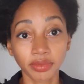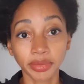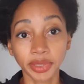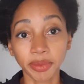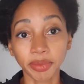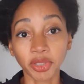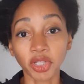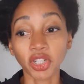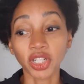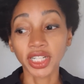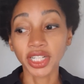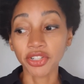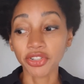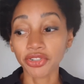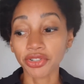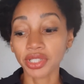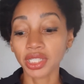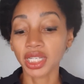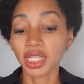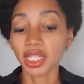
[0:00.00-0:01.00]
People are
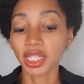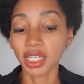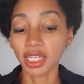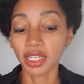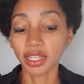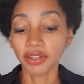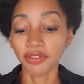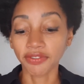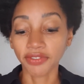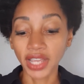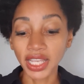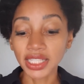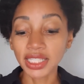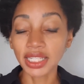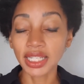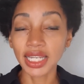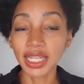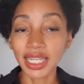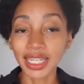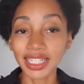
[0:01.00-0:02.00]
interested in
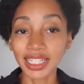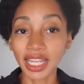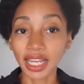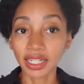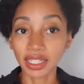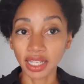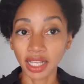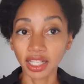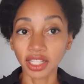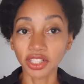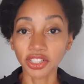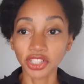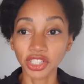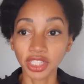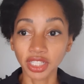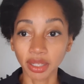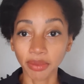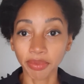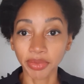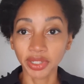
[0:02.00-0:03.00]
investing in technology
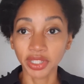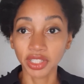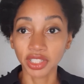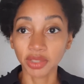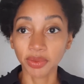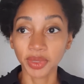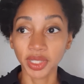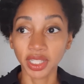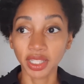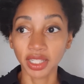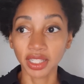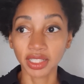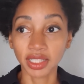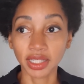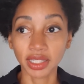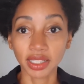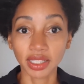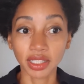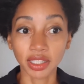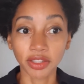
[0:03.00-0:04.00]
companies because
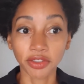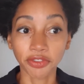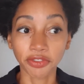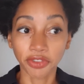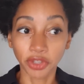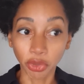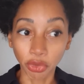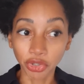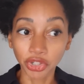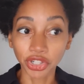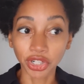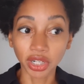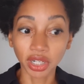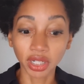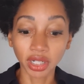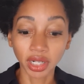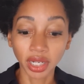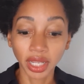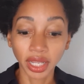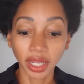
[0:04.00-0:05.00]
it's the
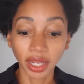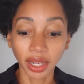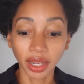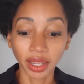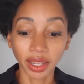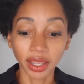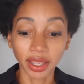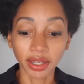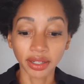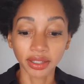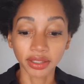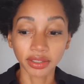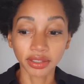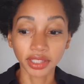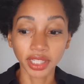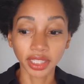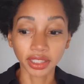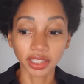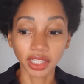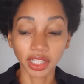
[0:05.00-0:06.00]
future. And
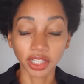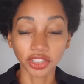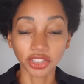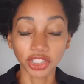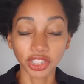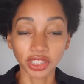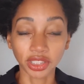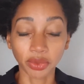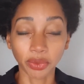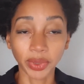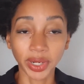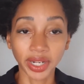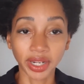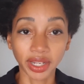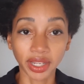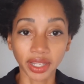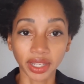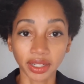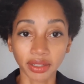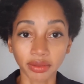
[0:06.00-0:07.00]
technology is a way to
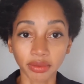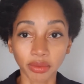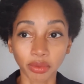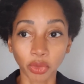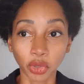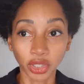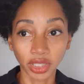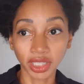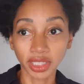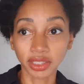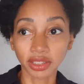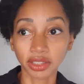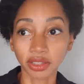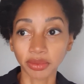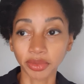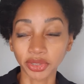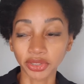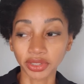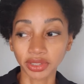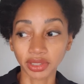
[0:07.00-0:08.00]
get more
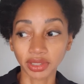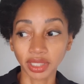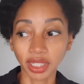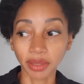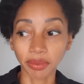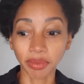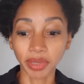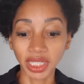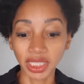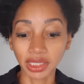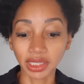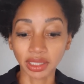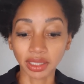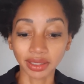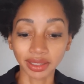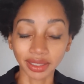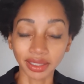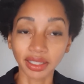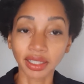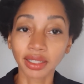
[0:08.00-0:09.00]
customers and
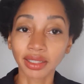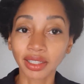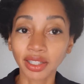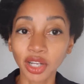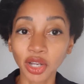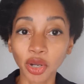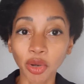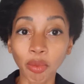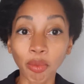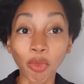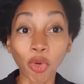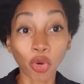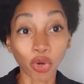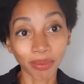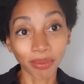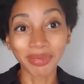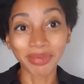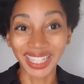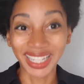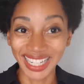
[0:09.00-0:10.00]
basically
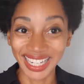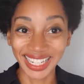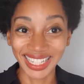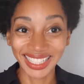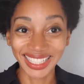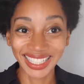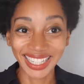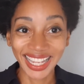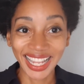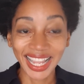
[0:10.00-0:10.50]
more money.